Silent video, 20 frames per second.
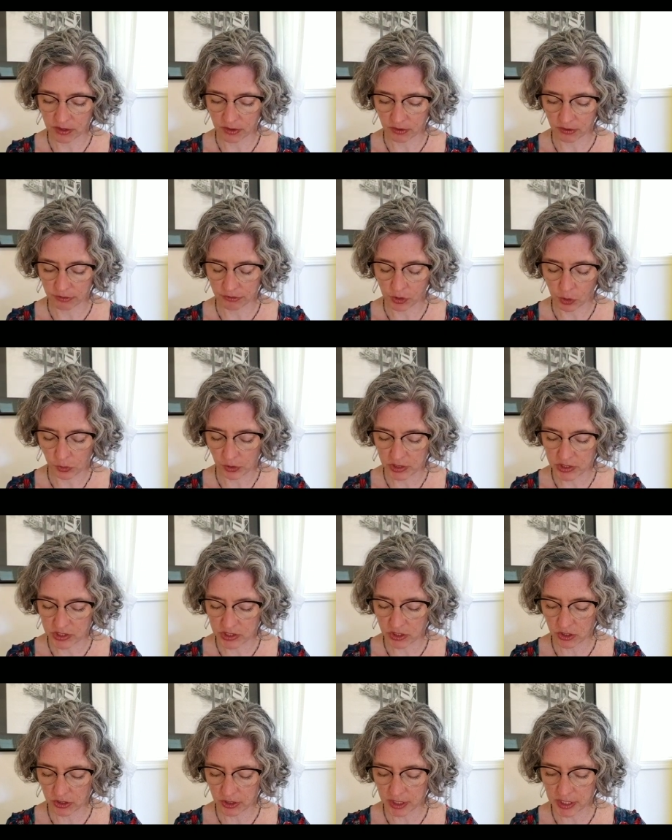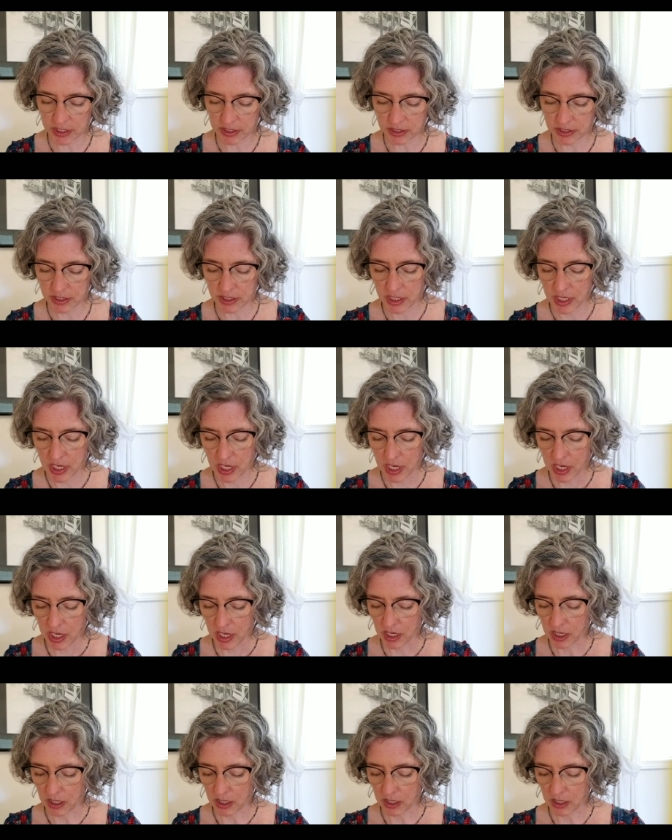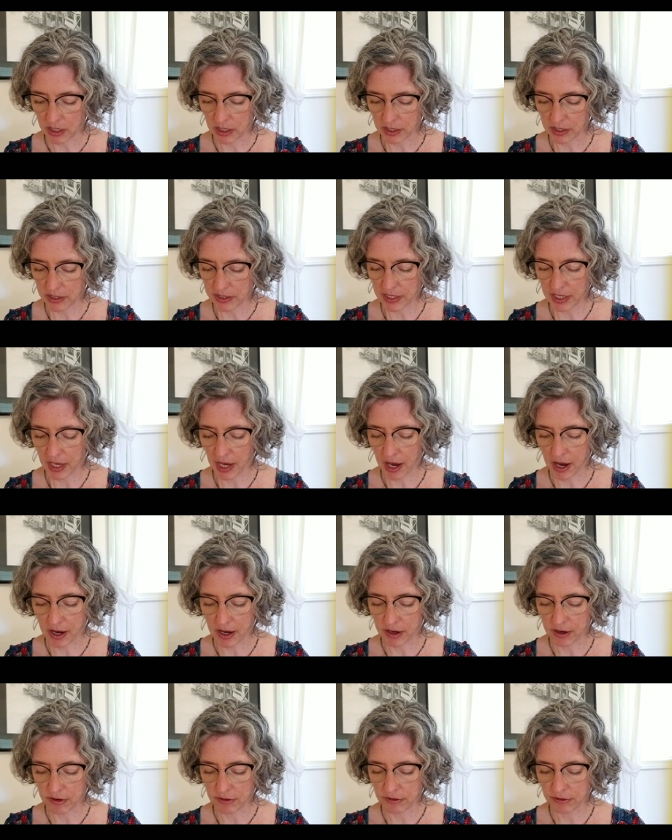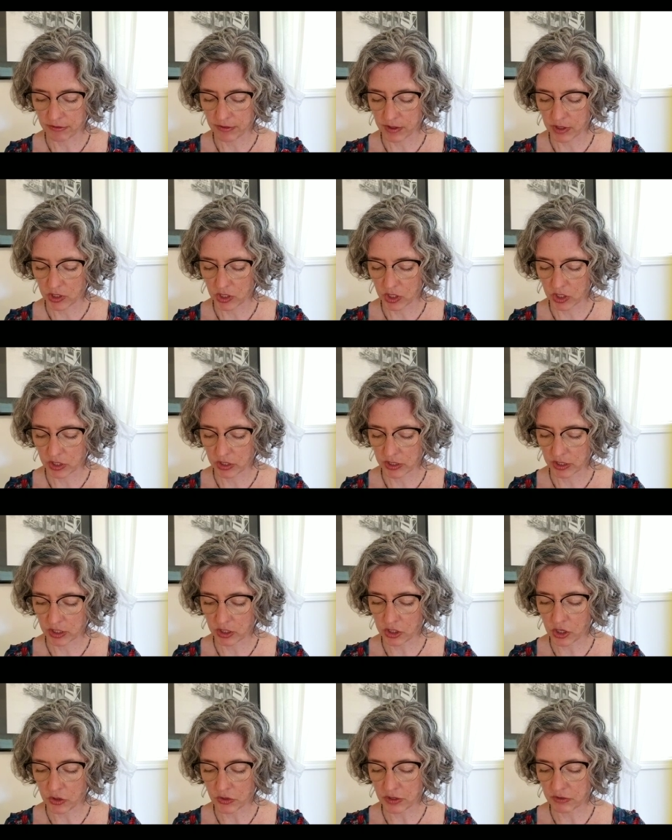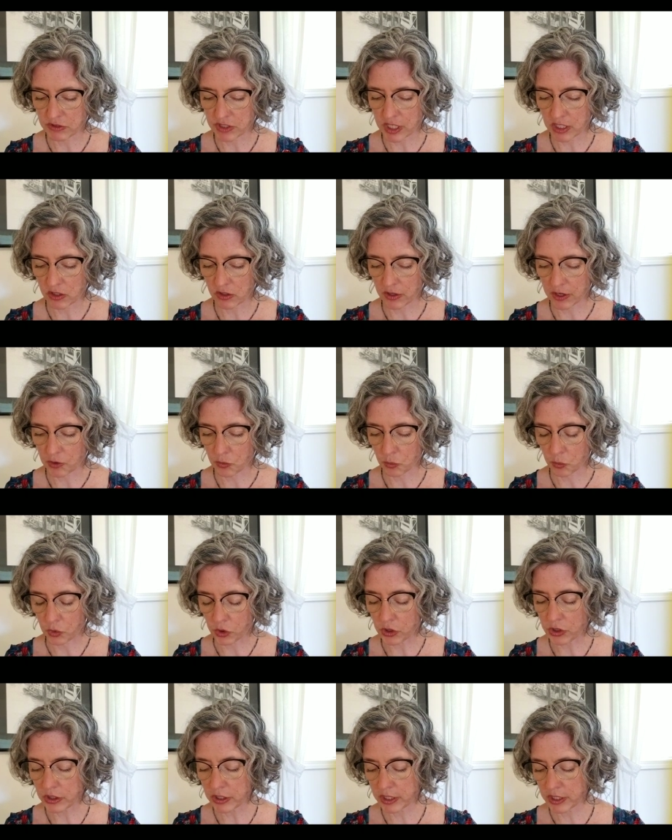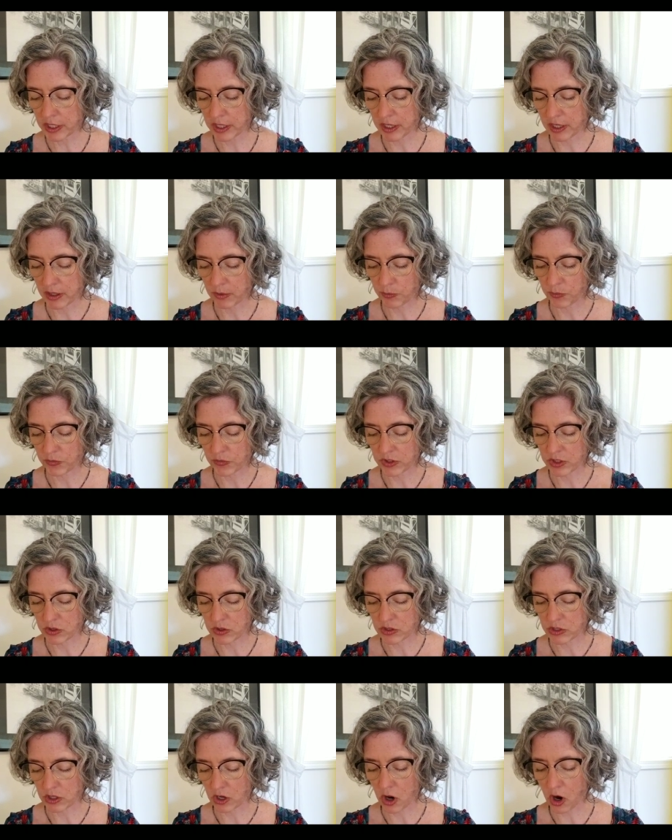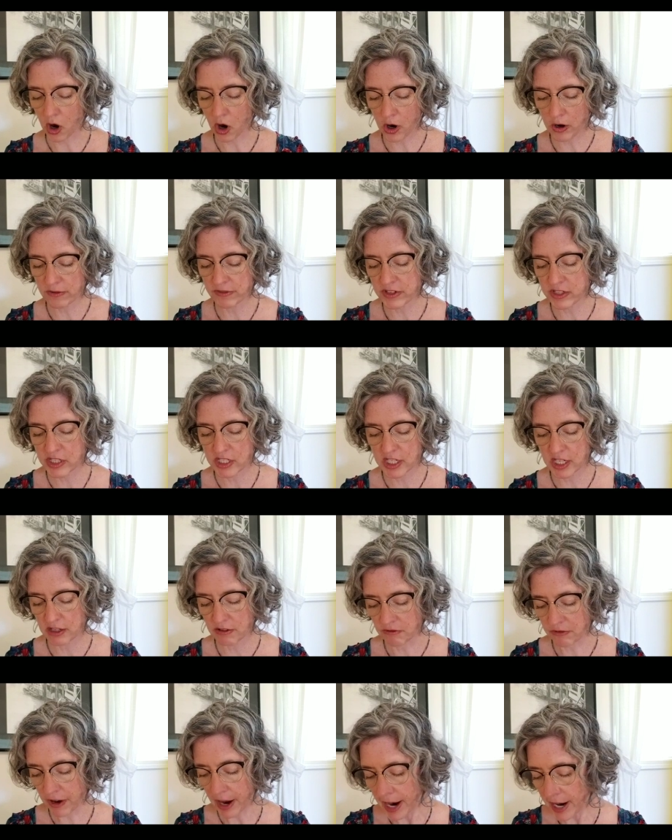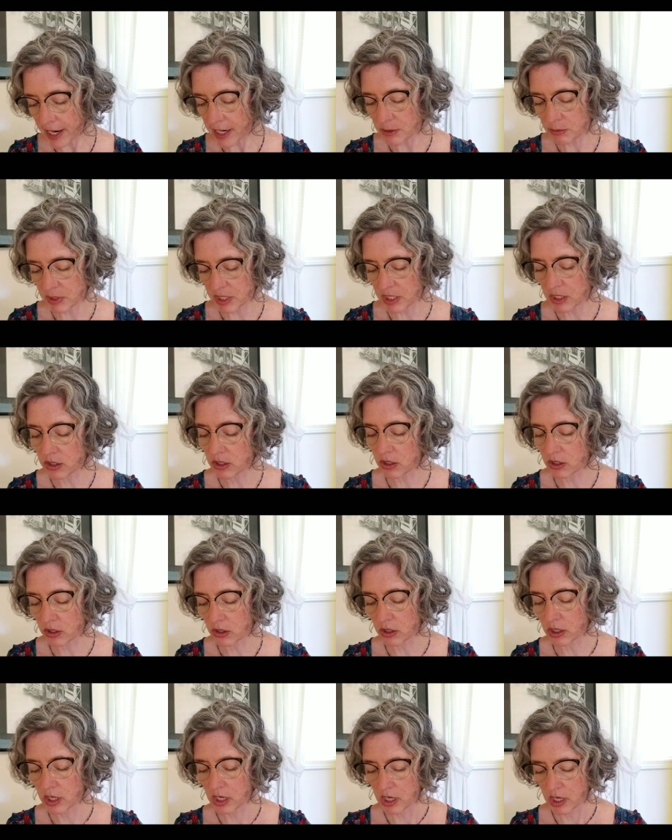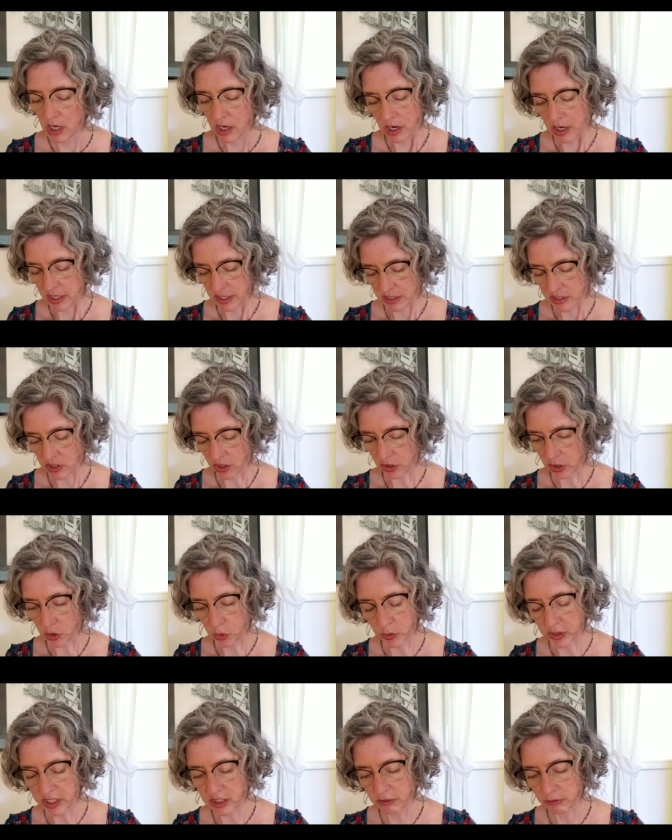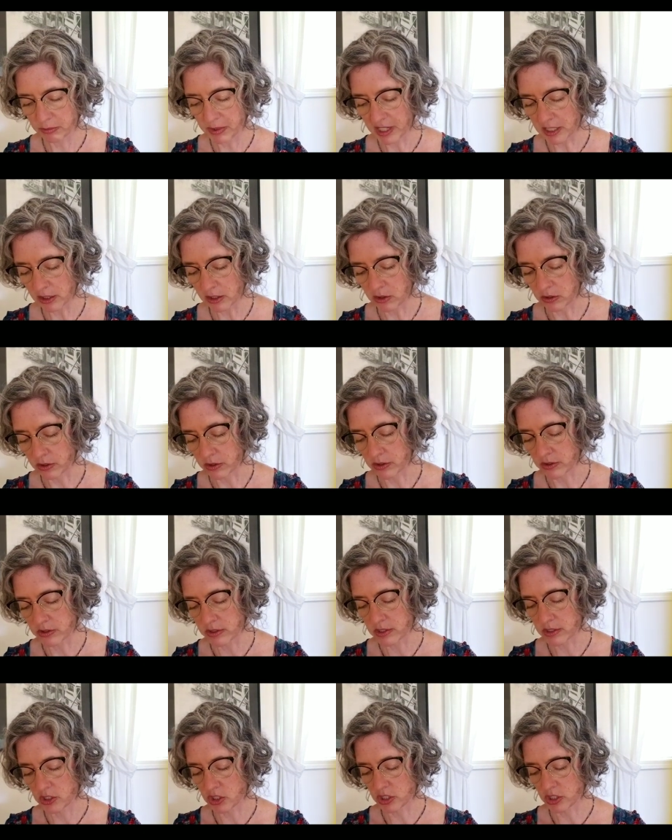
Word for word: They're focused on it. Uh, they have you know they've done a lot of work. Um, there's a harvesting vibe here. It's our Queen of Pentacles.